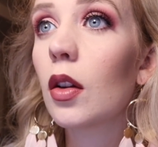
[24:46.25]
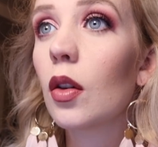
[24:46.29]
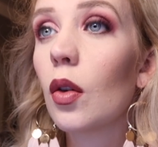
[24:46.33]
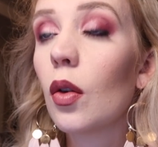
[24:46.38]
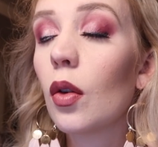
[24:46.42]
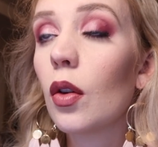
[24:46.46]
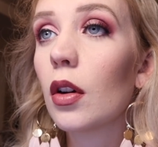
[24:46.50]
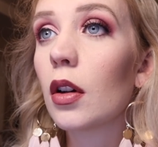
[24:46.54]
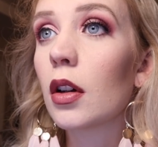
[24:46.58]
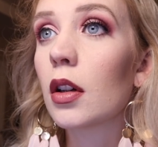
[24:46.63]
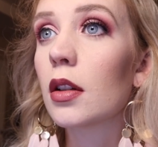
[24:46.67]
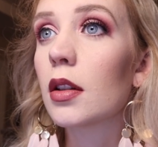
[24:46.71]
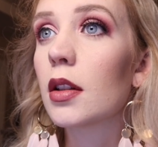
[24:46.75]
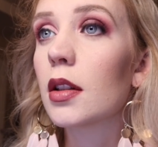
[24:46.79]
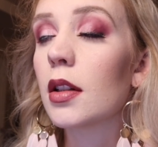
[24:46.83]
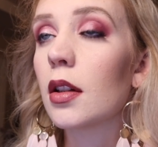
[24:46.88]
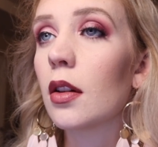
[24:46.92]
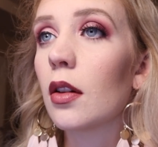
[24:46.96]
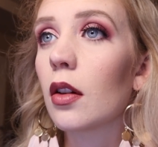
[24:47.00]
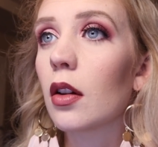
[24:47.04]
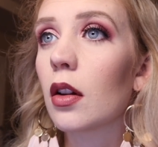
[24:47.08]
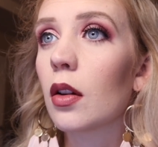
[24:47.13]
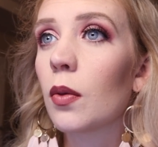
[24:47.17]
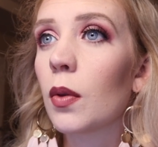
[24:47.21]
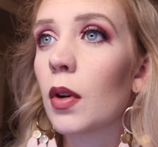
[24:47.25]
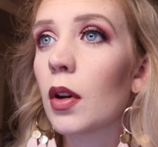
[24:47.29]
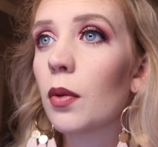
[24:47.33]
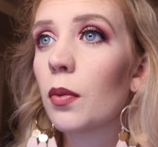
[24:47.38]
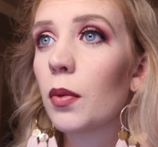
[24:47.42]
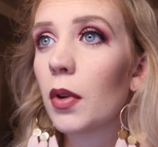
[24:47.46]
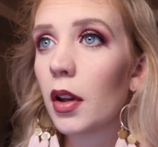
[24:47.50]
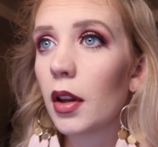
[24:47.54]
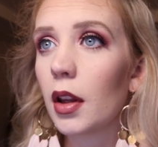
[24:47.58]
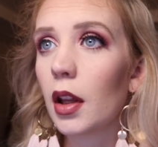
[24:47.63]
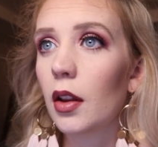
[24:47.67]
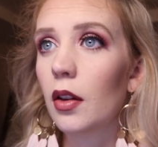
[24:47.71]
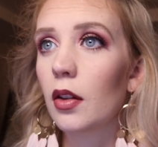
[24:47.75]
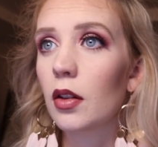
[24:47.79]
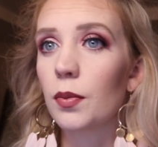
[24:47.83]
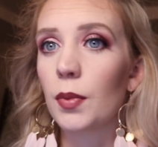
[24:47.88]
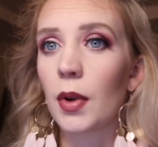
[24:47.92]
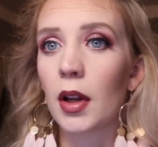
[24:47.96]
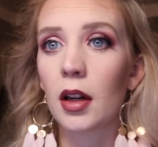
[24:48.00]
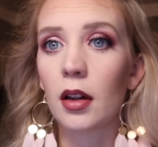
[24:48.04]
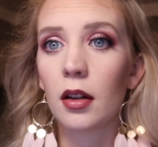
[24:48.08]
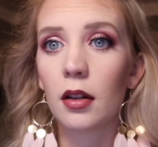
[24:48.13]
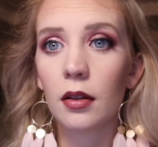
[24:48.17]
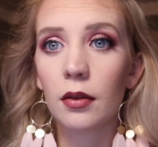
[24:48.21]
Corner is still looking weird. Well, that looks
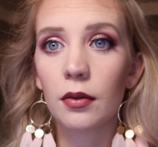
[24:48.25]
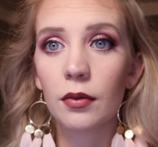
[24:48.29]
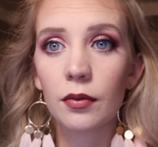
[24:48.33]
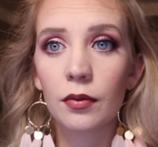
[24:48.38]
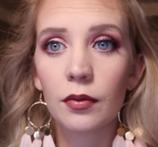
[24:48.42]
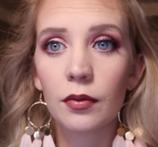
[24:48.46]
better.